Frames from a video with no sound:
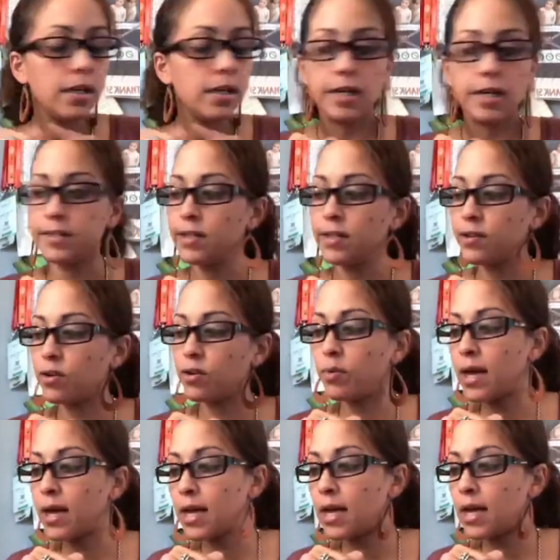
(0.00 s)
Another
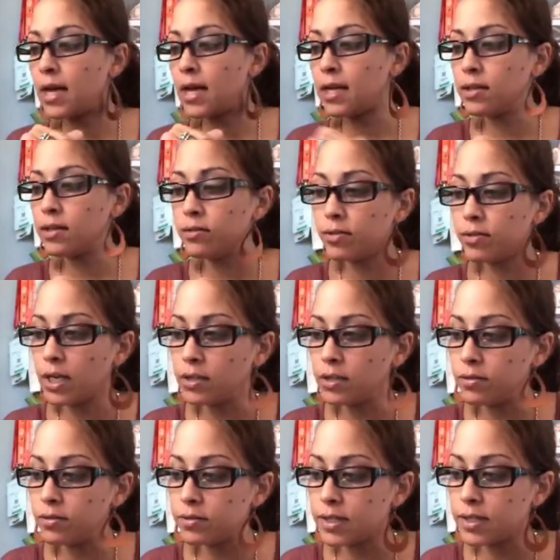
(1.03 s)
way you can
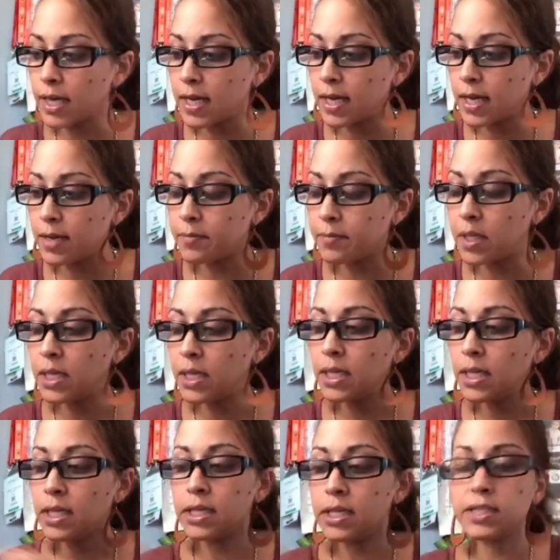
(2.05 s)
use them
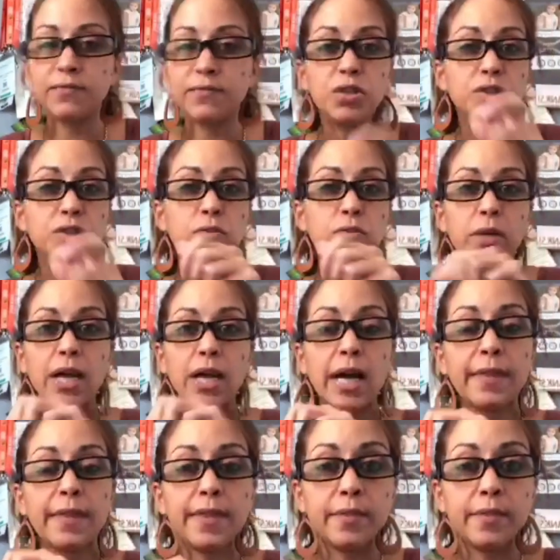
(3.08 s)
is if you just want to
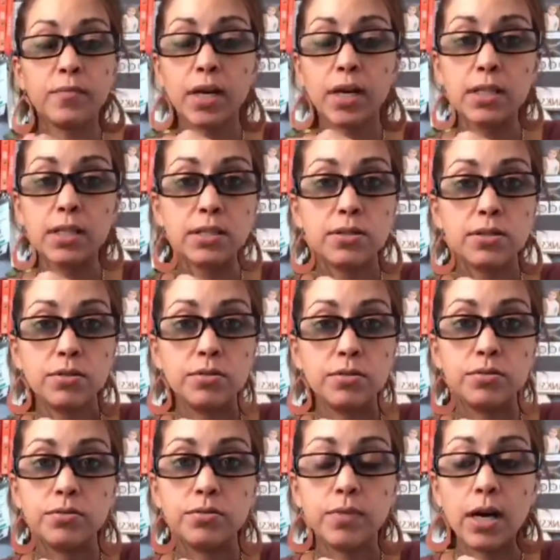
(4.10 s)
add them right
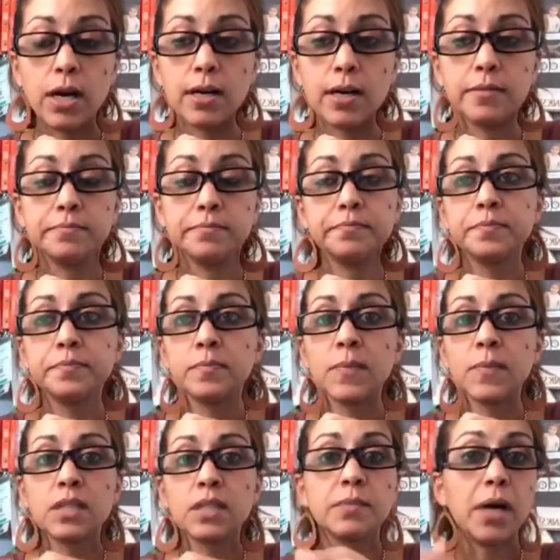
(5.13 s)
to
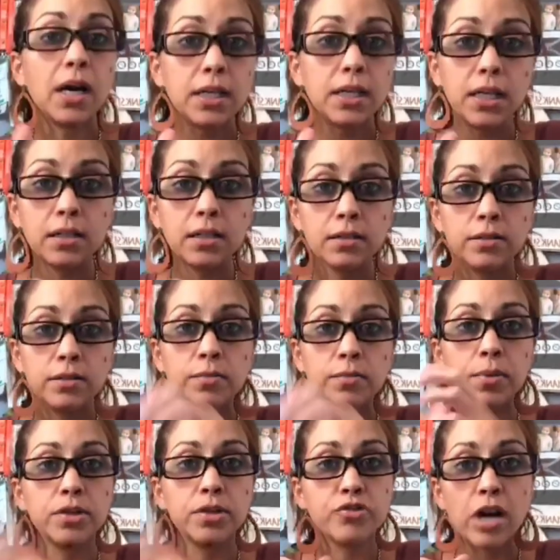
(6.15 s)
some honey. You can
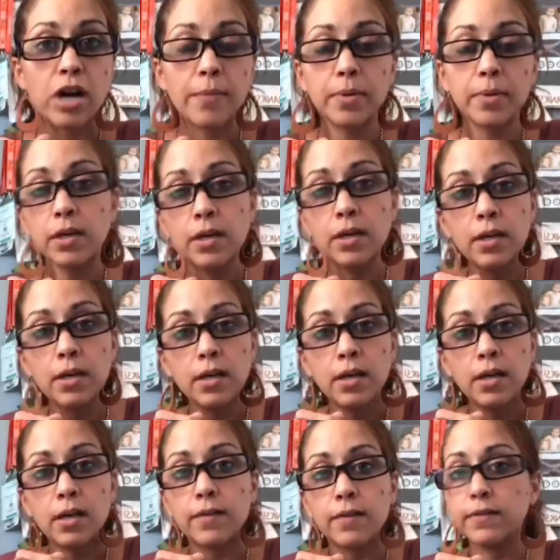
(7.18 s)
put a drop
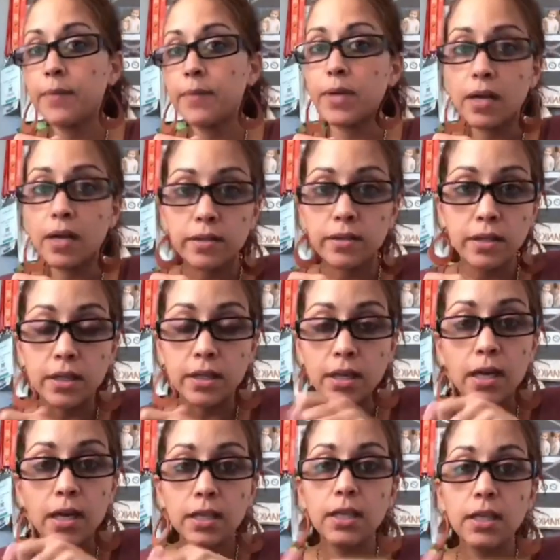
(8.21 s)
of lemon in
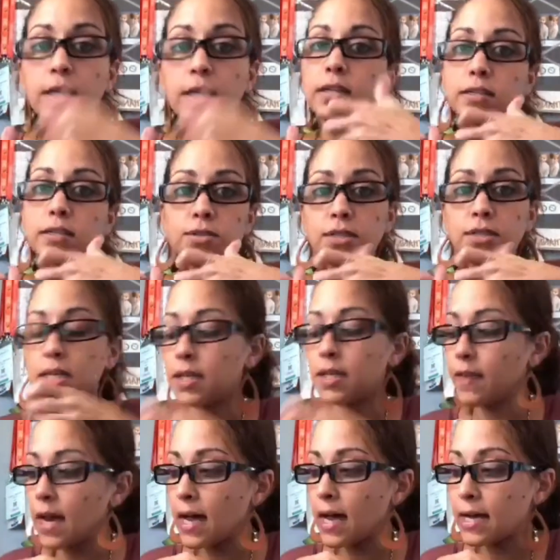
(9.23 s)
honey and just take
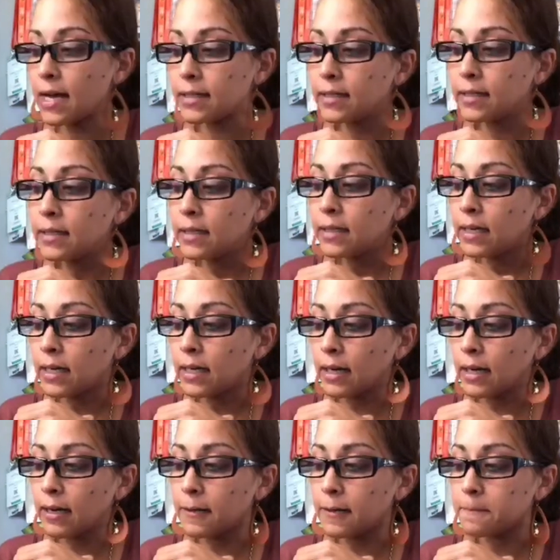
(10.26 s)
that.
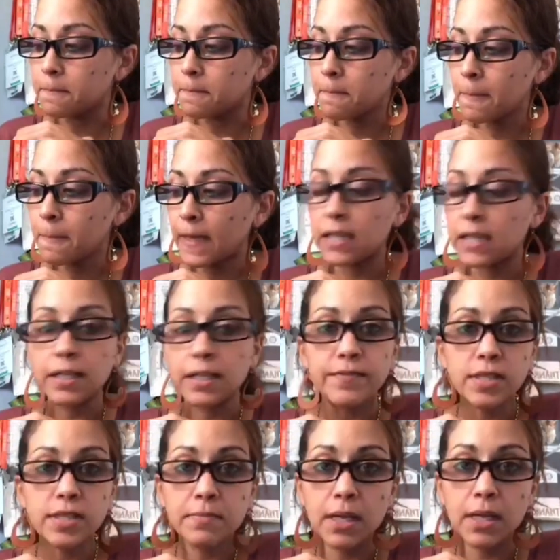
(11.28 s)
I love
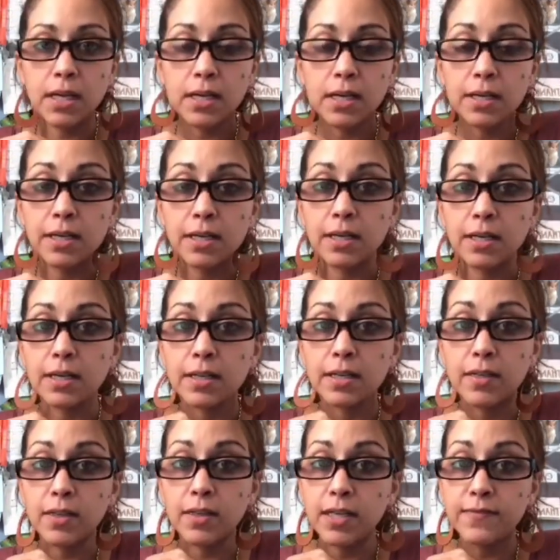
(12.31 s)
to make
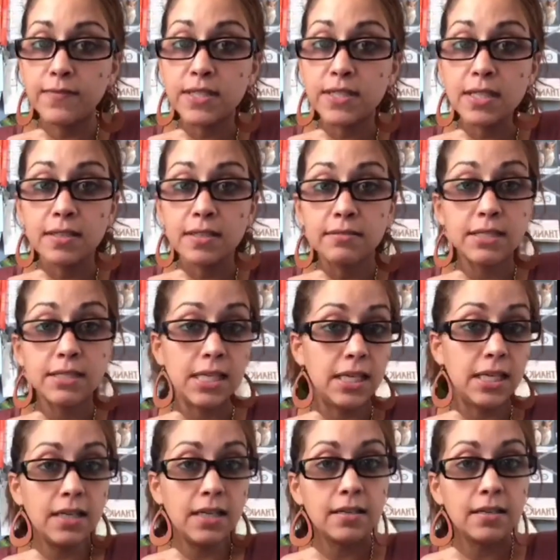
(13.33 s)
thieves
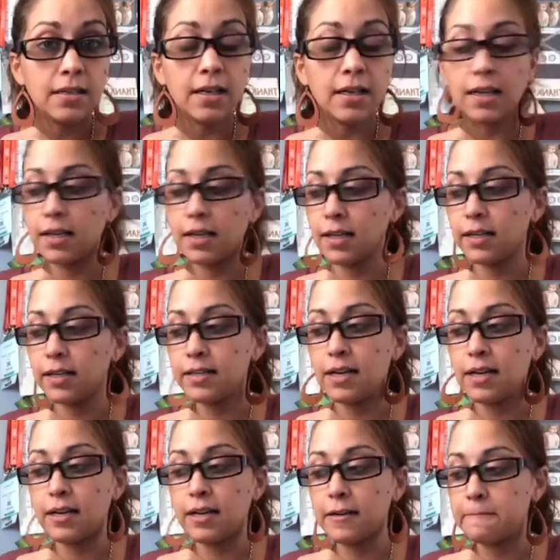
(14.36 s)
tea,
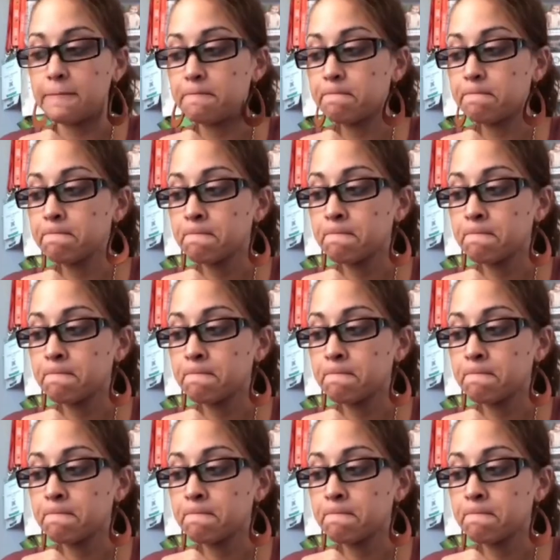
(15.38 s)
and